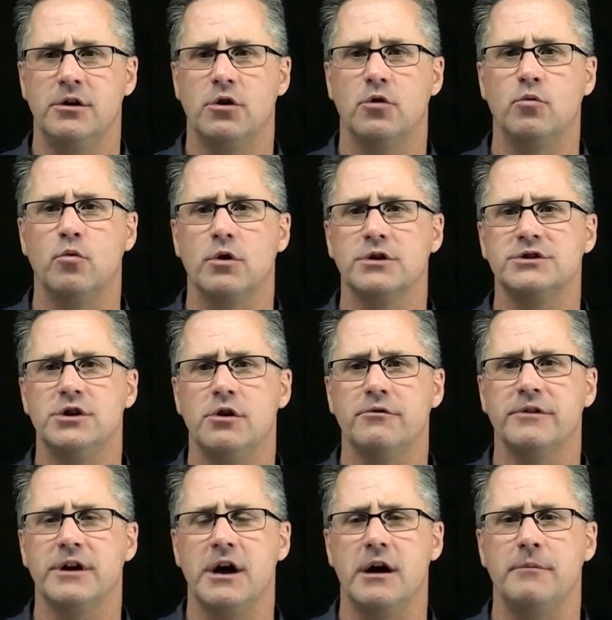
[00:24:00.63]
or work to
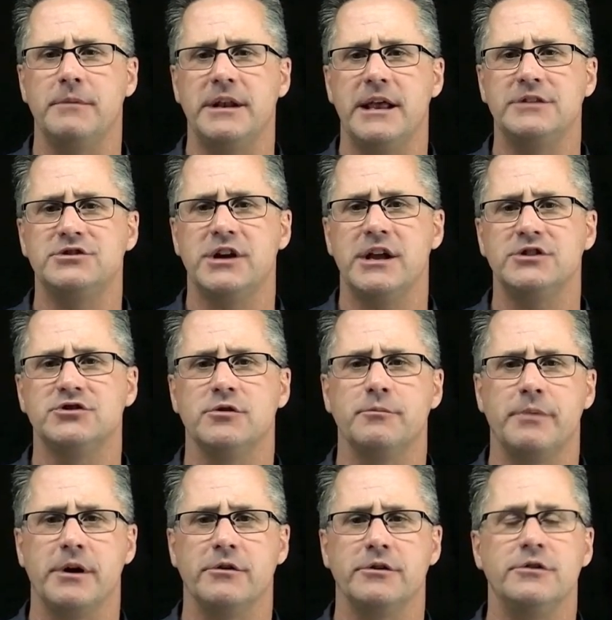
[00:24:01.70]
overcome an educational
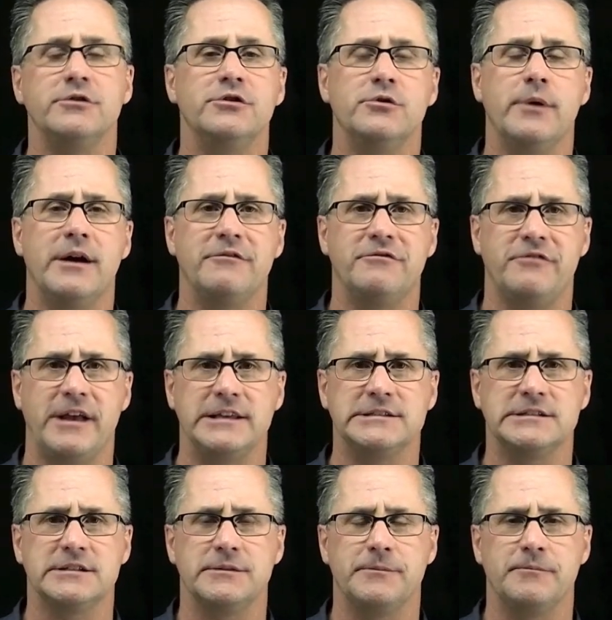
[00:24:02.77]
barrier you have
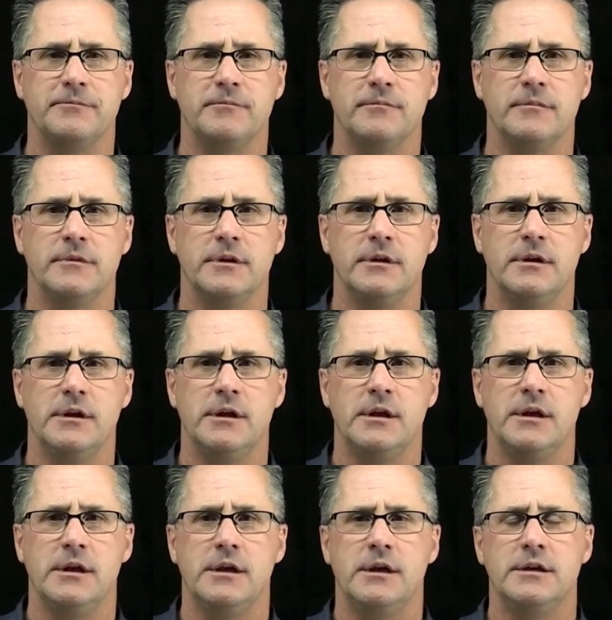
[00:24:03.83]
faced.
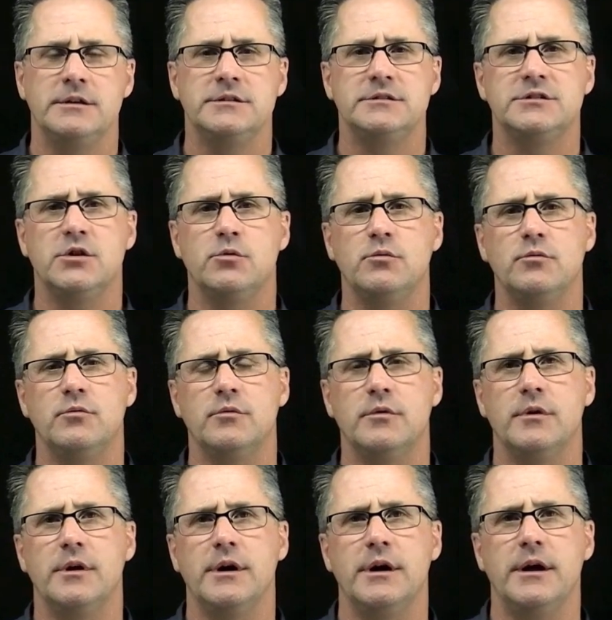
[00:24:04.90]
So
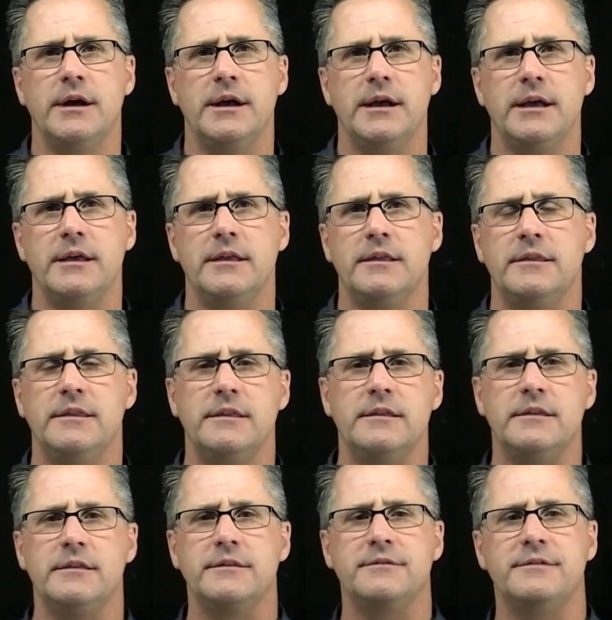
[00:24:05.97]

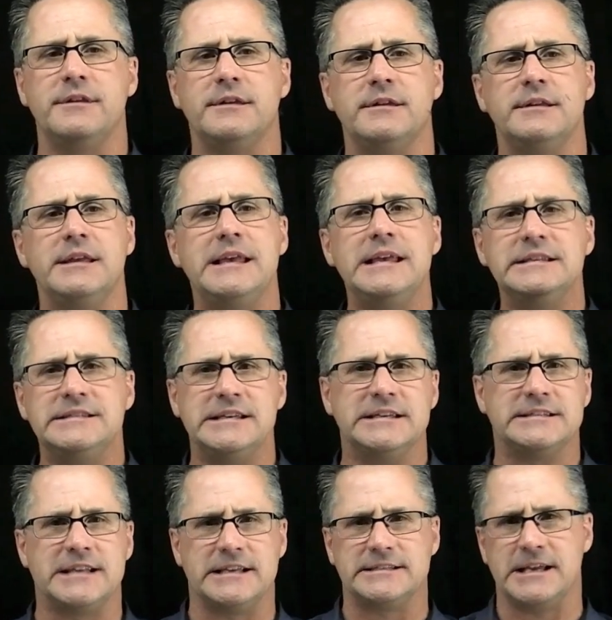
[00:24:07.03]
the
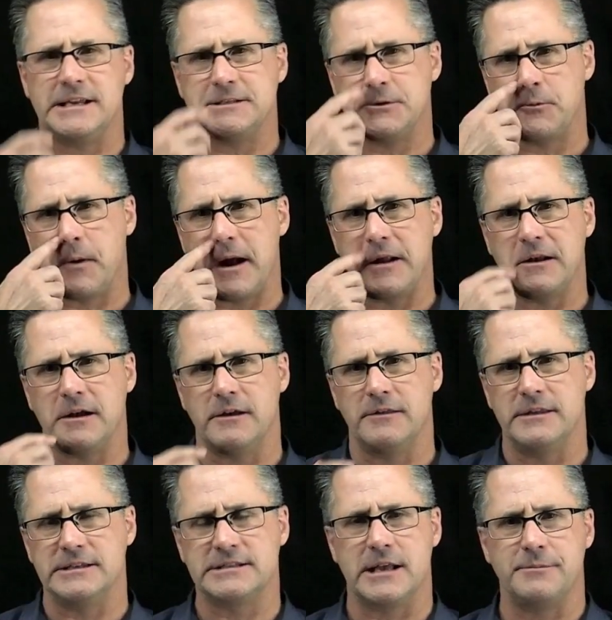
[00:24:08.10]
easiest essay to write on
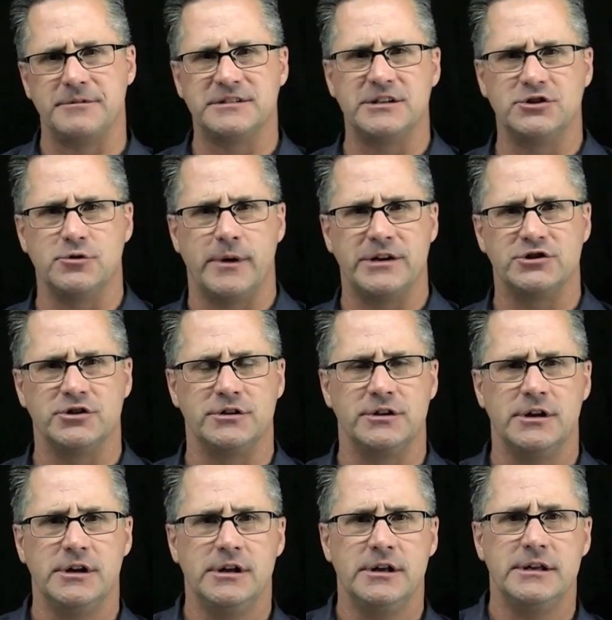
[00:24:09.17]
this type of situation
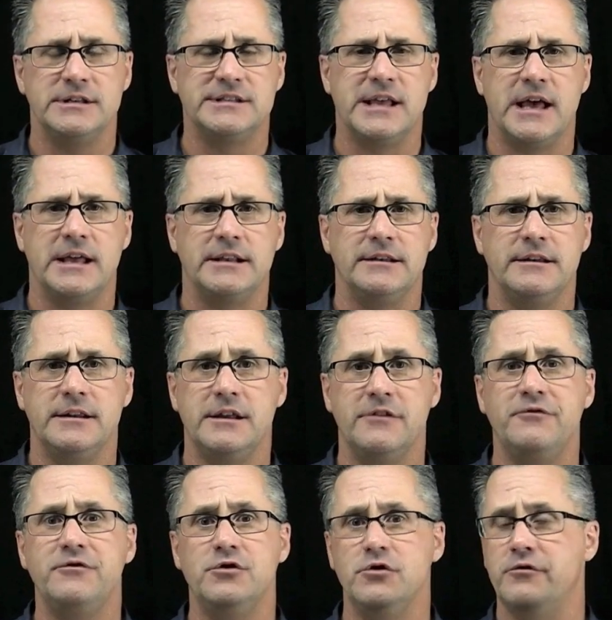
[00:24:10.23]
is that
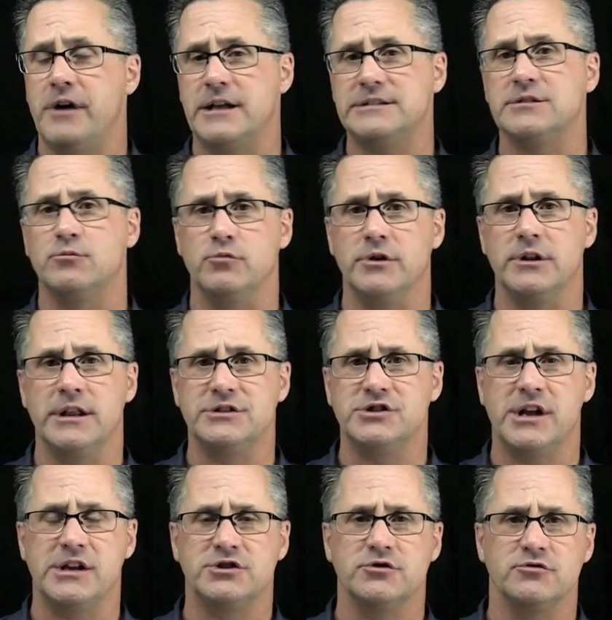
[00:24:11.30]
if you've had some real
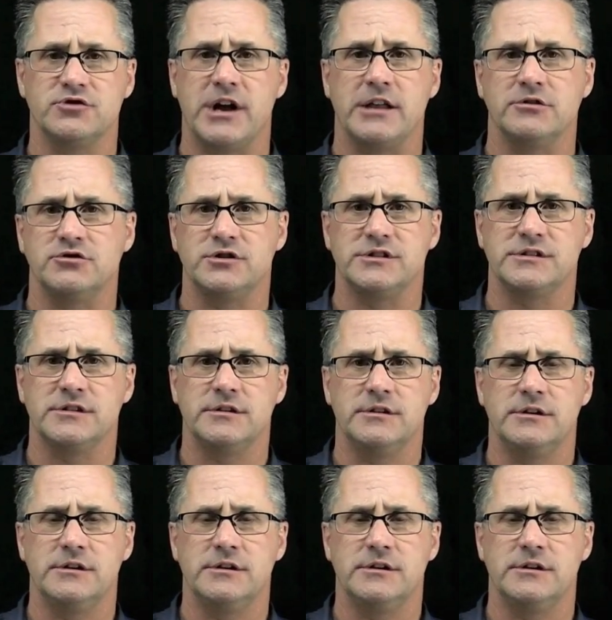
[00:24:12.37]
educational challenges.